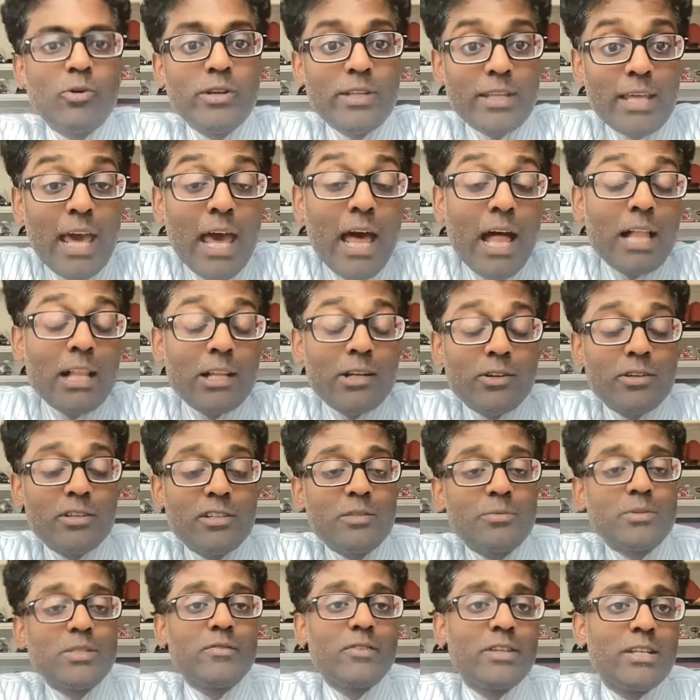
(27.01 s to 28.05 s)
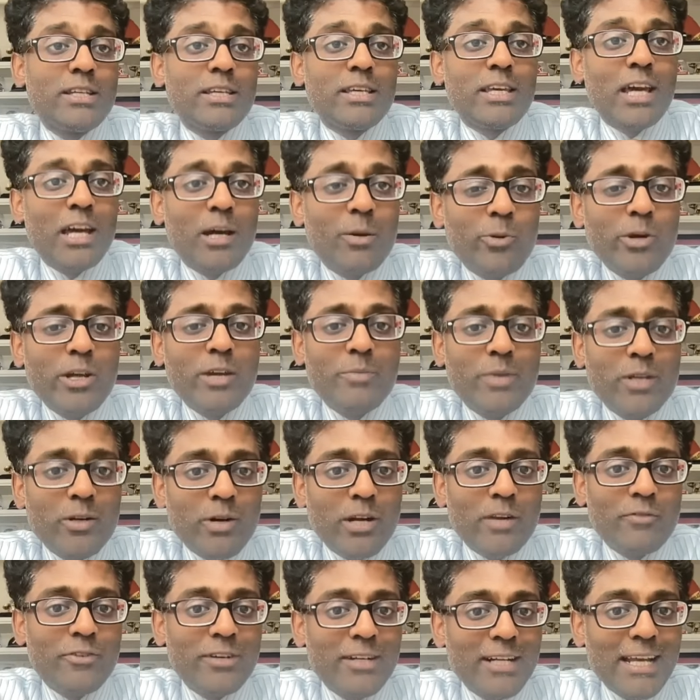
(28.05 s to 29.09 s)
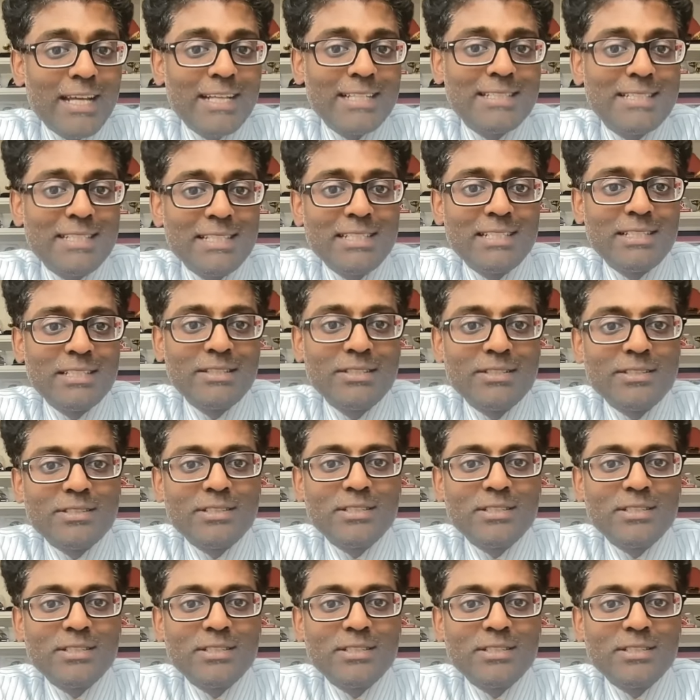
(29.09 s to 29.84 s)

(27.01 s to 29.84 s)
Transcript: The algorithms of Indian Cowboy have been around for 19 years,